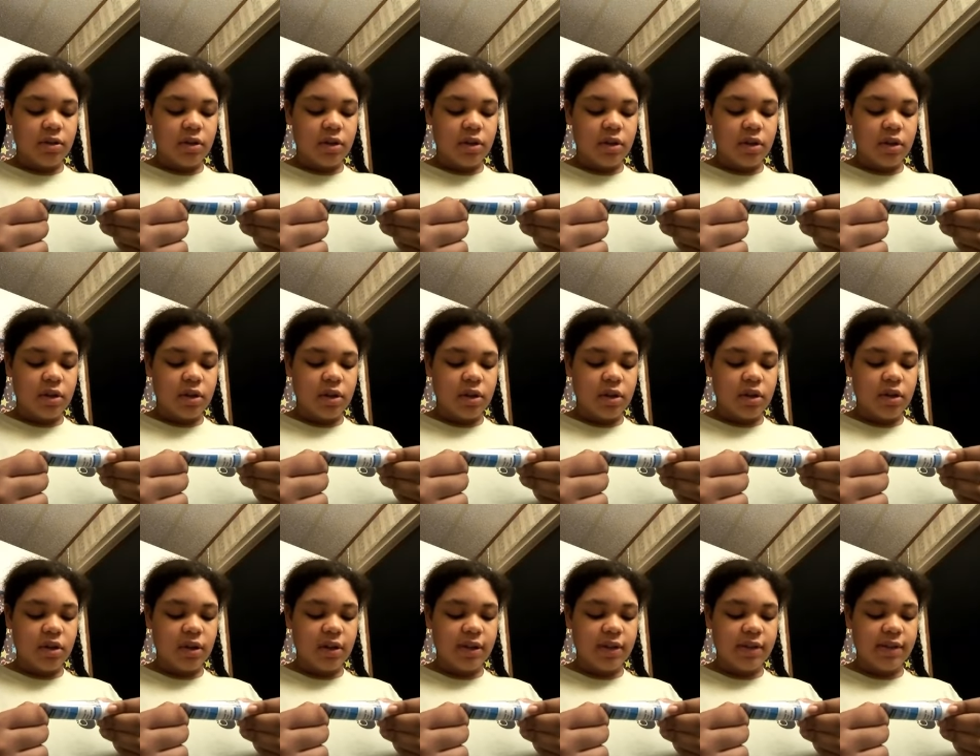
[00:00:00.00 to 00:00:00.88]
uh,
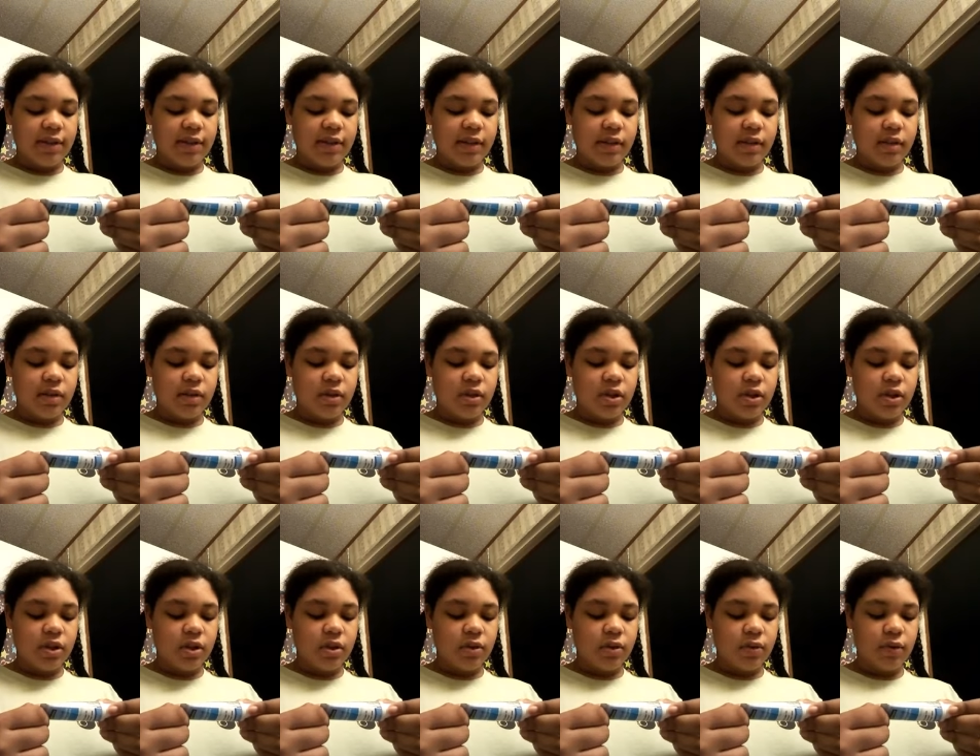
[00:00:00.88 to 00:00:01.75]
increase
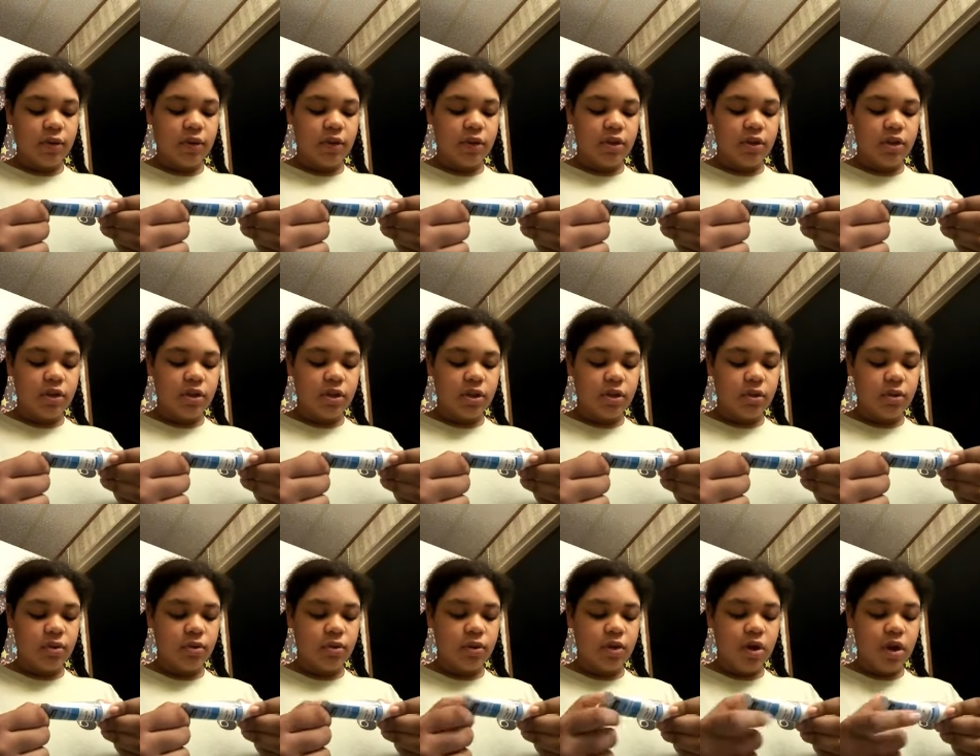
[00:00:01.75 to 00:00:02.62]
to
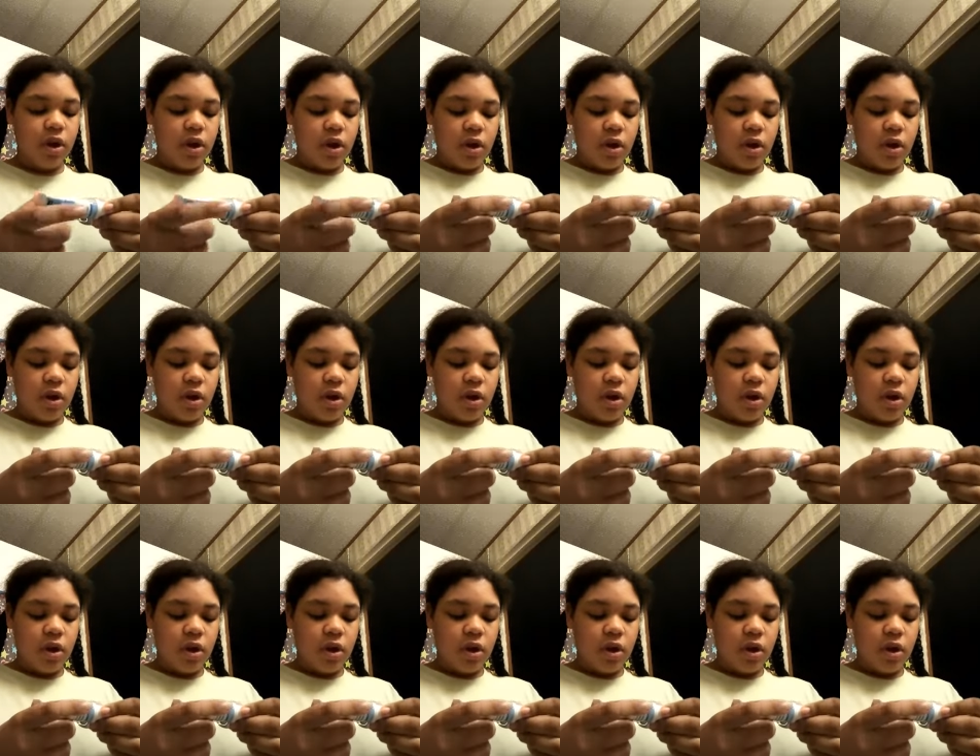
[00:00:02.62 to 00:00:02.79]
two